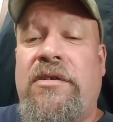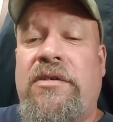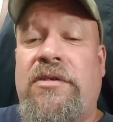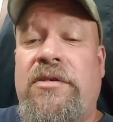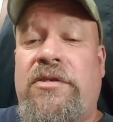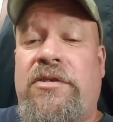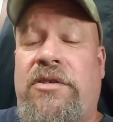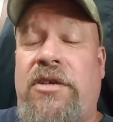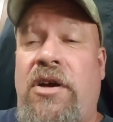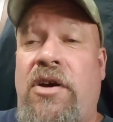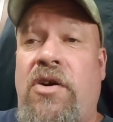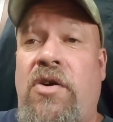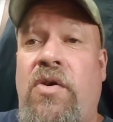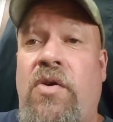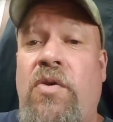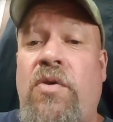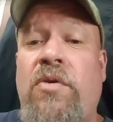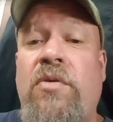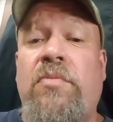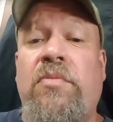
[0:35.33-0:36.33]

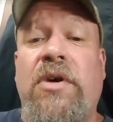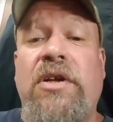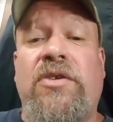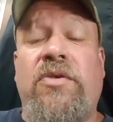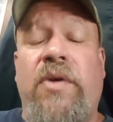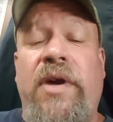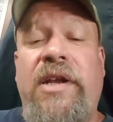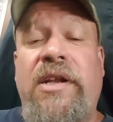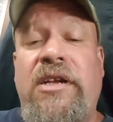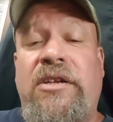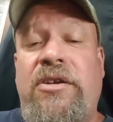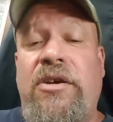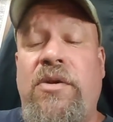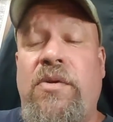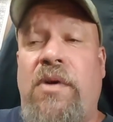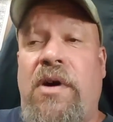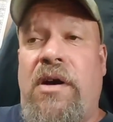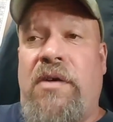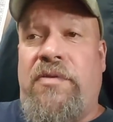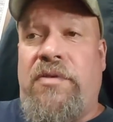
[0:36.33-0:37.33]
So between the
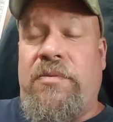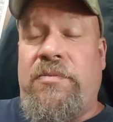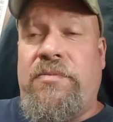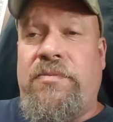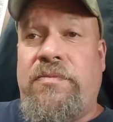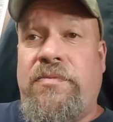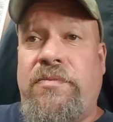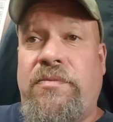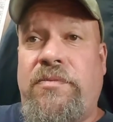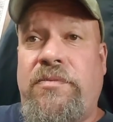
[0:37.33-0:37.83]
two of them,